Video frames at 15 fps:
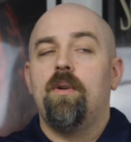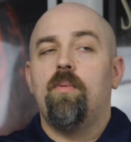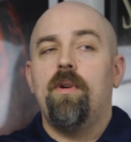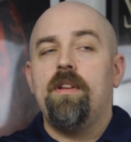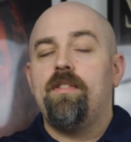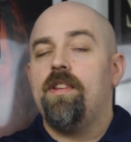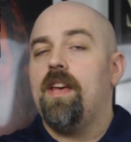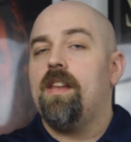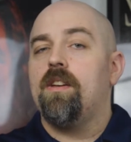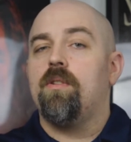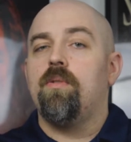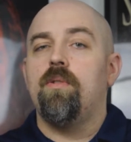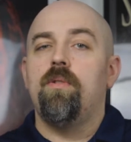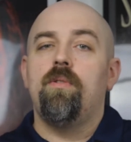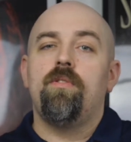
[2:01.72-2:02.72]
with Santa
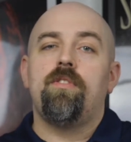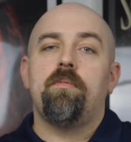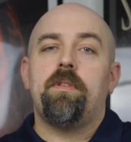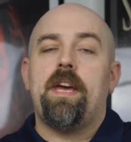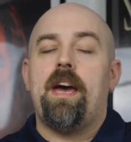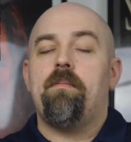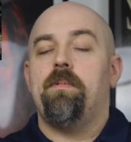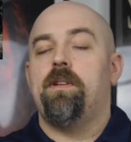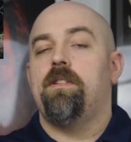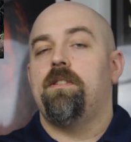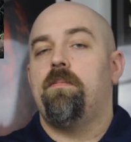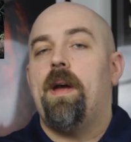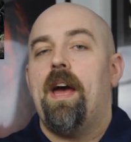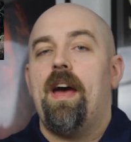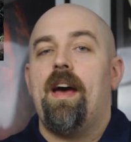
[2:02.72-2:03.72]
Cruz. Something happened in her
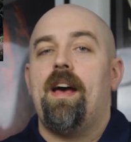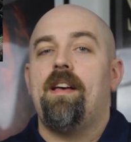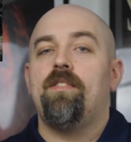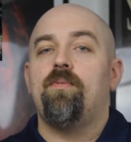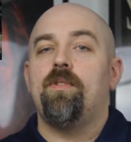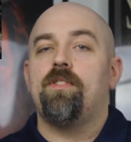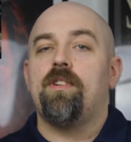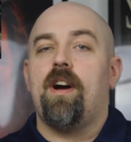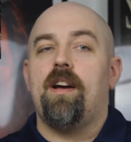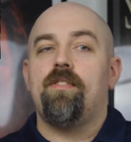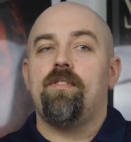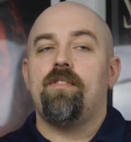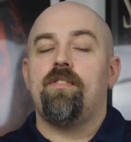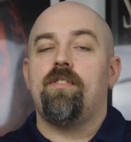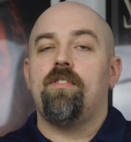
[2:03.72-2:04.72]
past, which
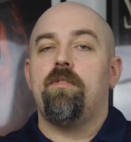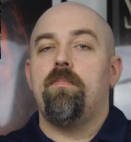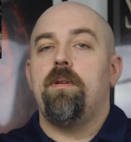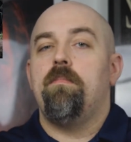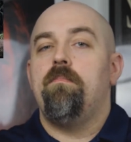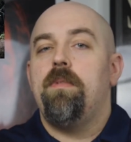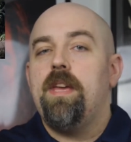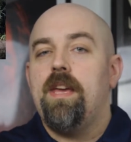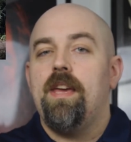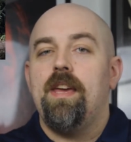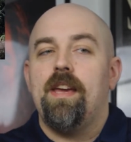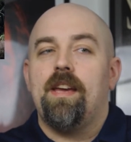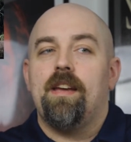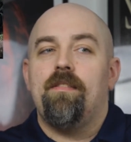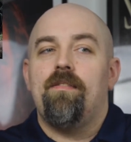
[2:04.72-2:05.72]
causes her to be
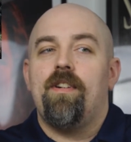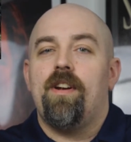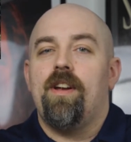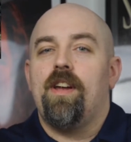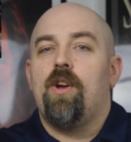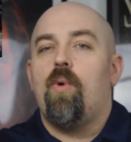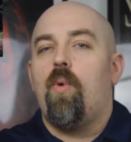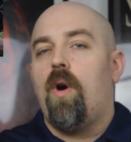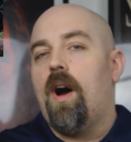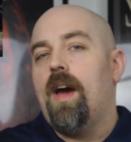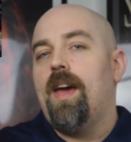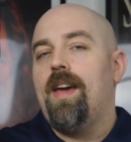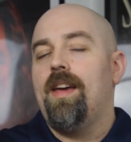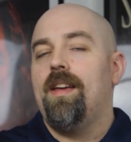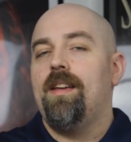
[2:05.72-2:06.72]
meek and very
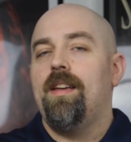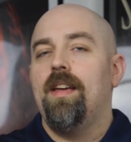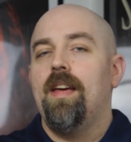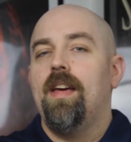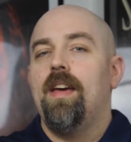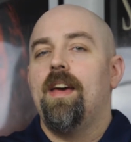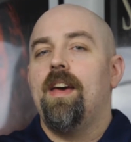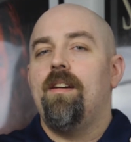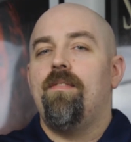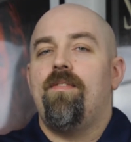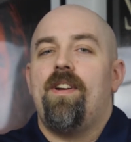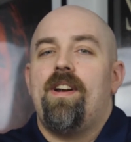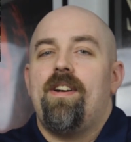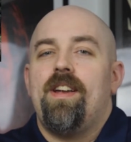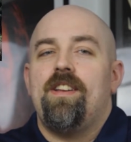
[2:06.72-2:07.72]
quiet and
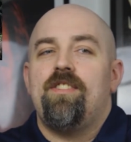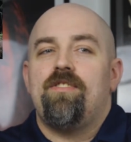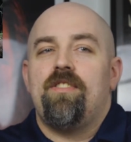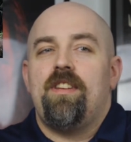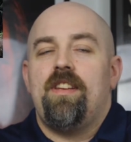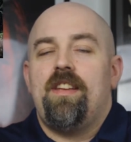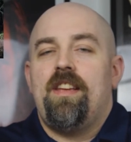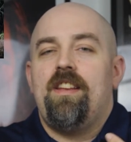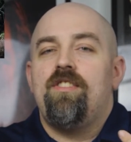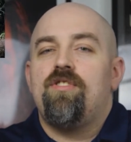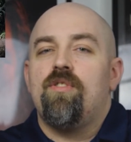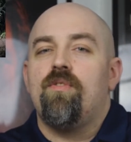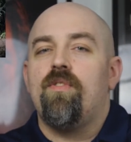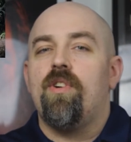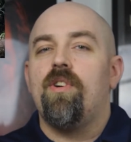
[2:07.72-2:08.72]
very just
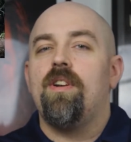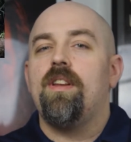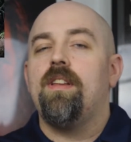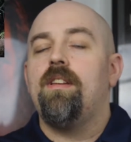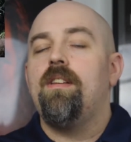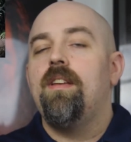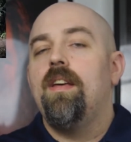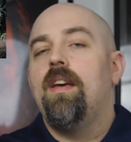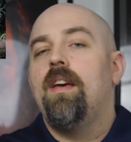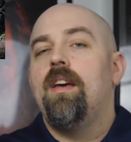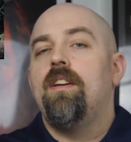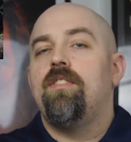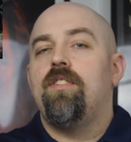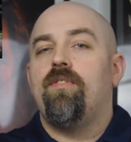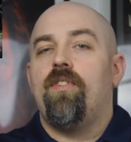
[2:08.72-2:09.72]
introverted.
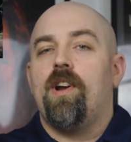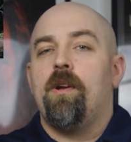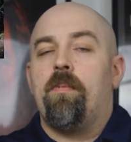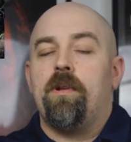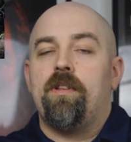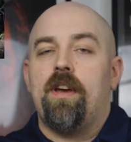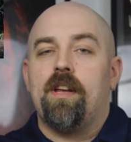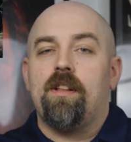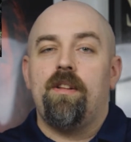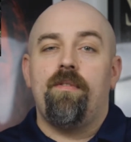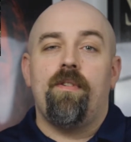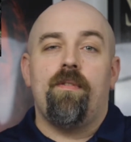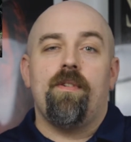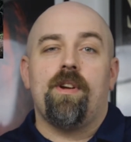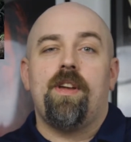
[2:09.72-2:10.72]
She's very protective
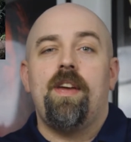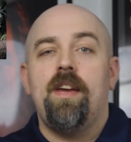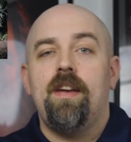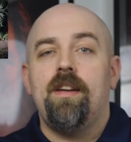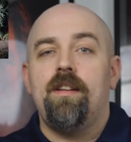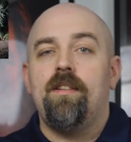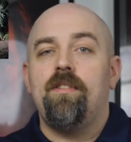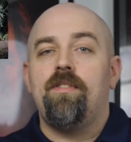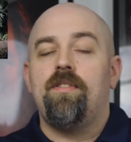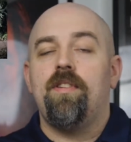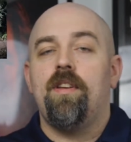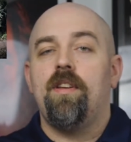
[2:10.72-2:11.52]
of her kids.